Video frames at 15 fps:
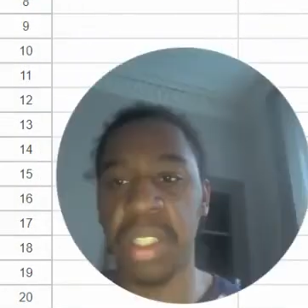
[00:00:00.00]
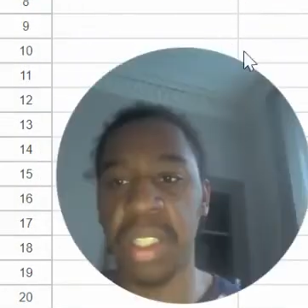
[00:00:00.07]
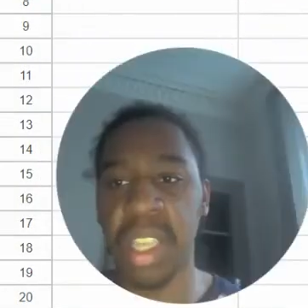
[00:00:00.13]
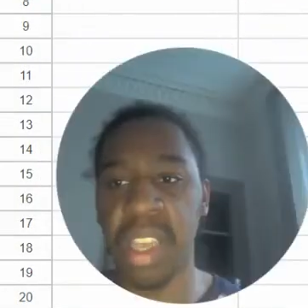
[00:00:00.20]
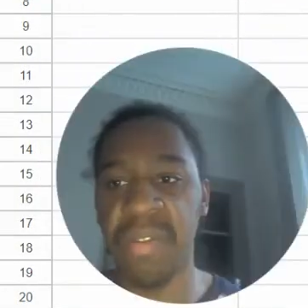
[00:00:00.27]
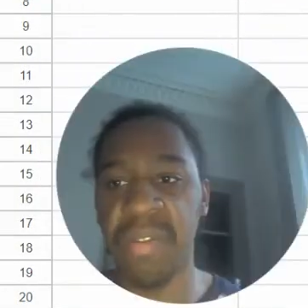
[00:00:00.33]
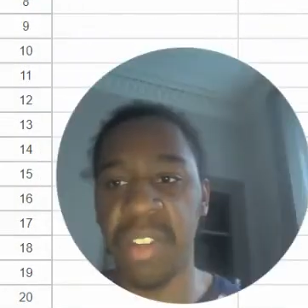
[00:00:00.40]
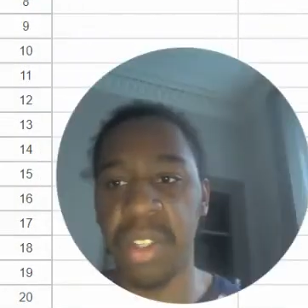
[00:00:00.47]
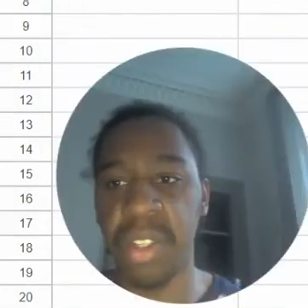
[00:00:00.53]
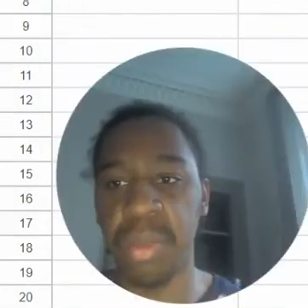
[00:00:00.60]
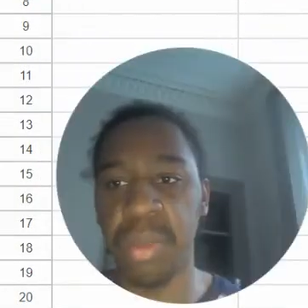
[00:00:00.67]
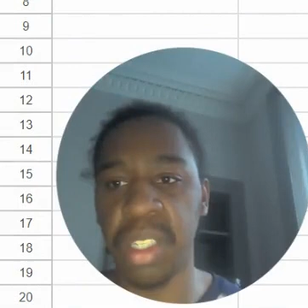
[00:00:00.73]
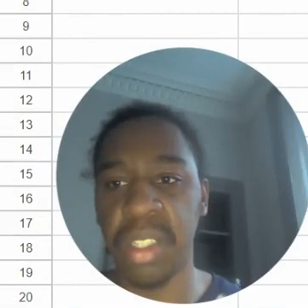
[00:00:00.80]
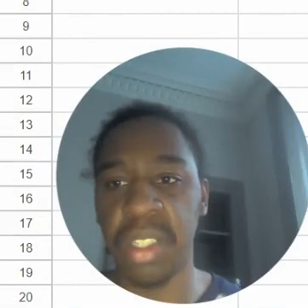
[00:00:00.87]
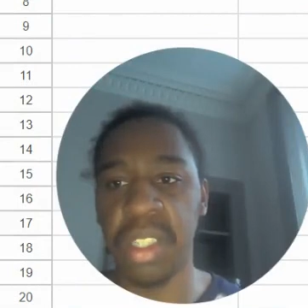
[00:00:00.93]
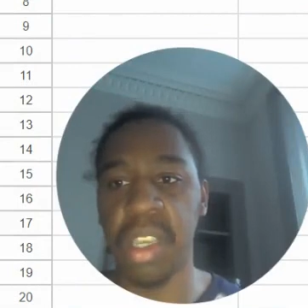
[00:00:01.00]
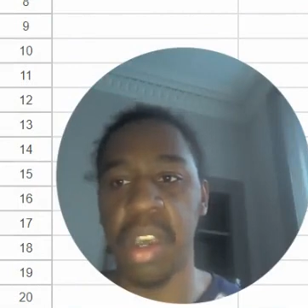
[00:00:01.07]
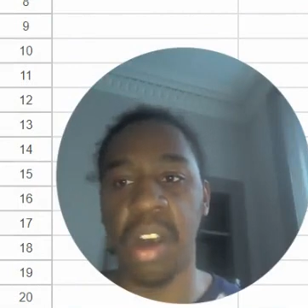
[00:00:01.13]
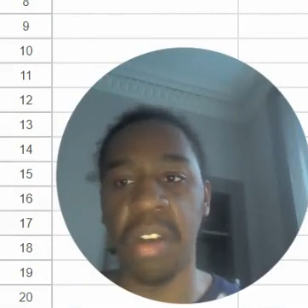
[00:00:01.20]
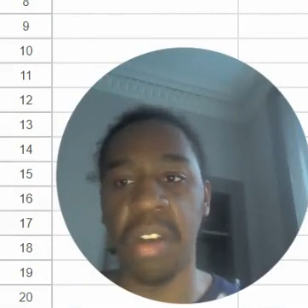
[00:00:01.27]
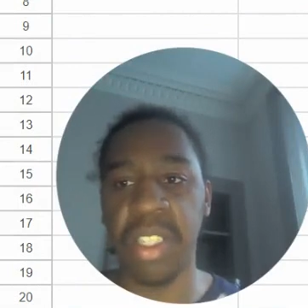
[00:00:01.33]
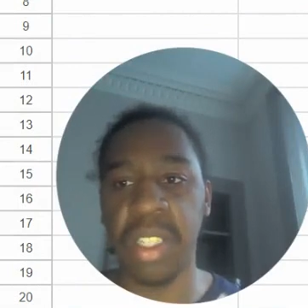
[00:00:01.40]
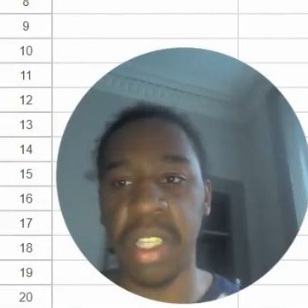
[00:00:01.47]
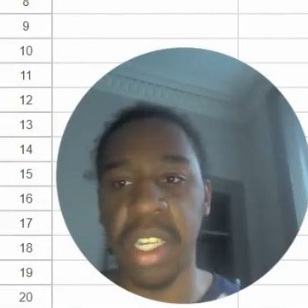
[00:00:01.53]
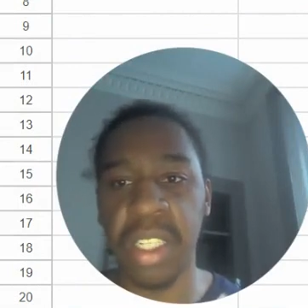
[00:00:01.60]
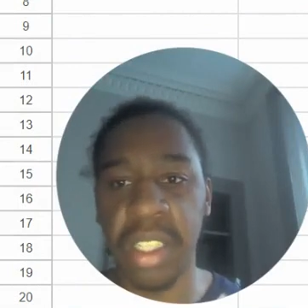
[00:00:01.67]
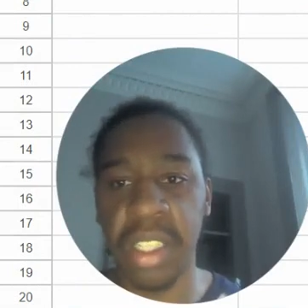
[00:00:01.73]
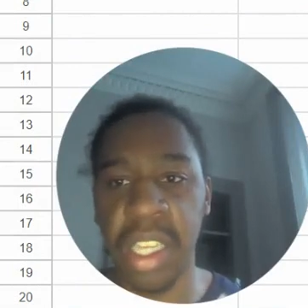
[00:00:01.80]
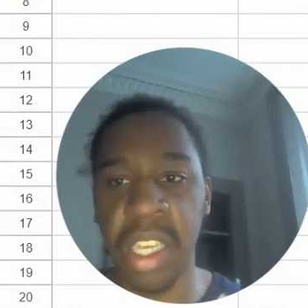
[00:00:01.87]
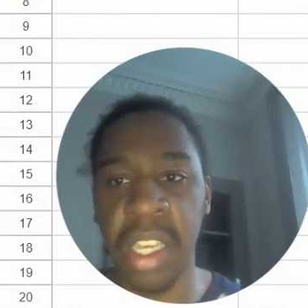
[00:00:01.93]
canvas, we can see harvest
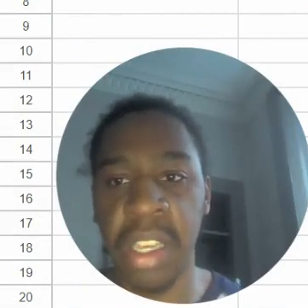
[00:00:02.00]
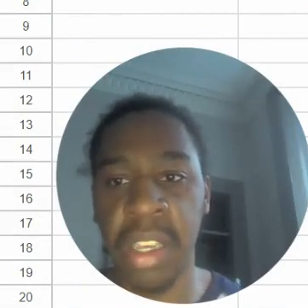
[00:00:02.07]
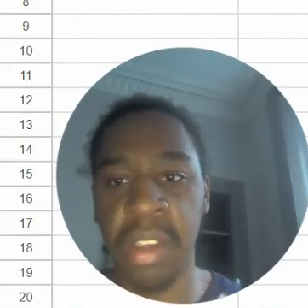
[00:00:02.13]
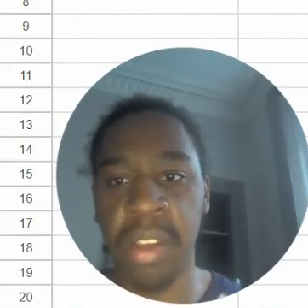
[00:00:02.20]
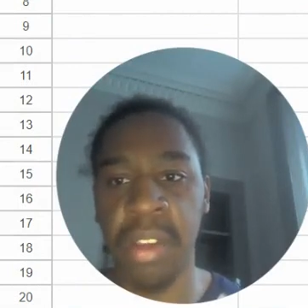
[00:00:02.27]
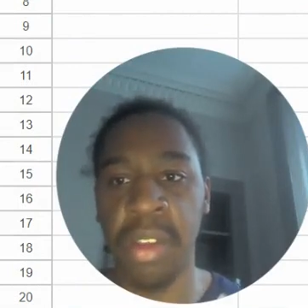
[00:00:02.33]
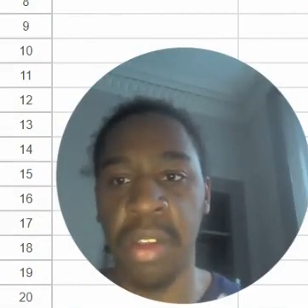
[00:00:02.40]
lens here,